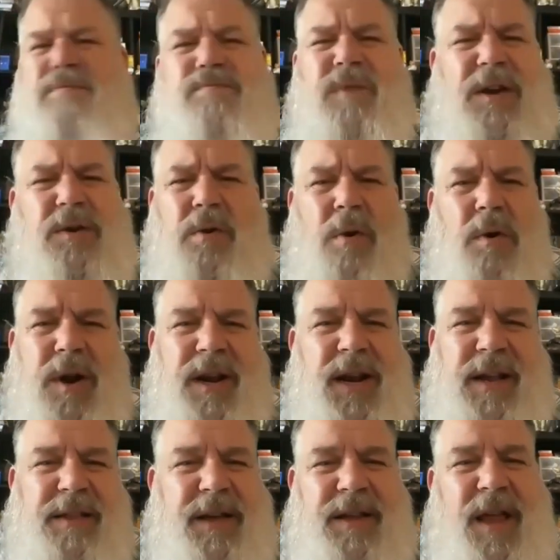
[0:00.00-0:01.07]
recorded
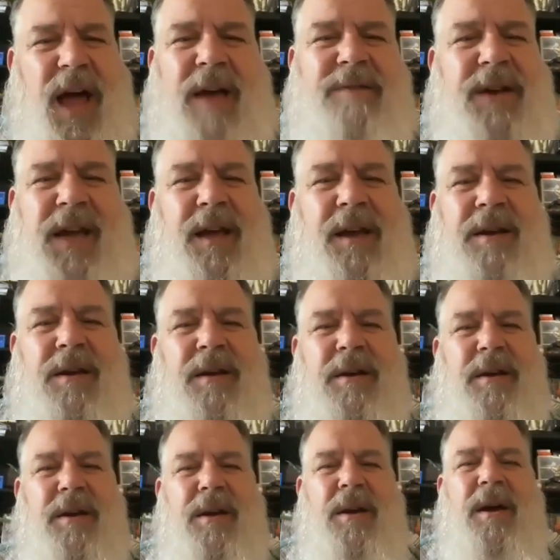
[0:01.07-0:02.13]
anything live again.
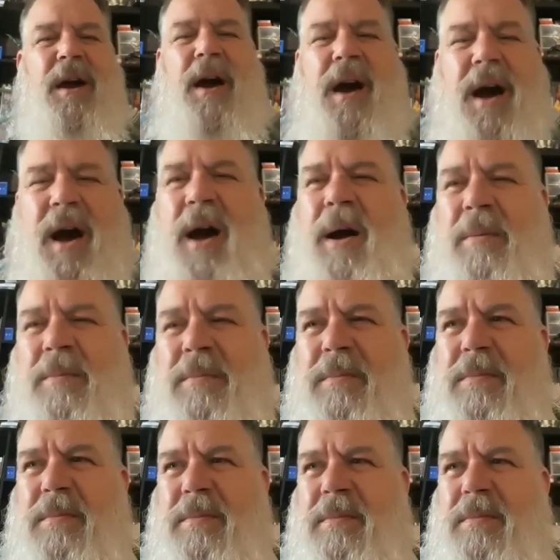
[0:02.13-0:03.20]
Um,
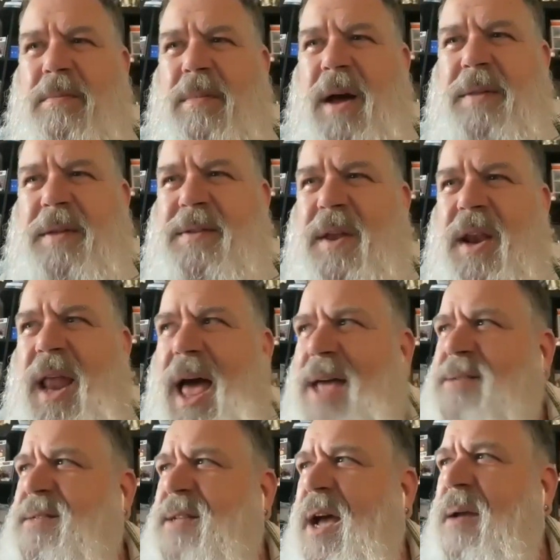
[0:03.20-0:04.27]
I think the
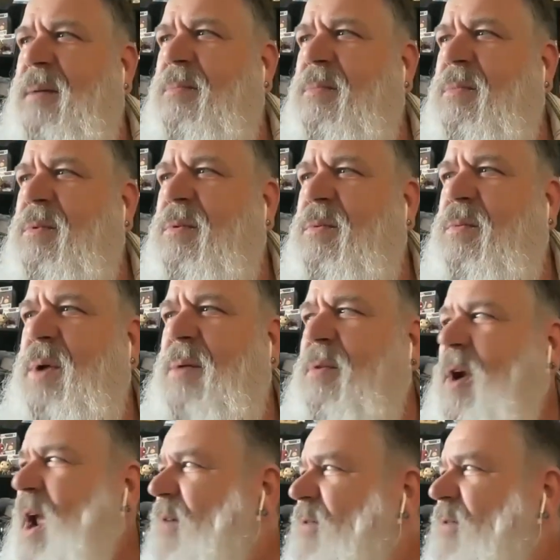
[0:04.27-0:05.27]
last time we were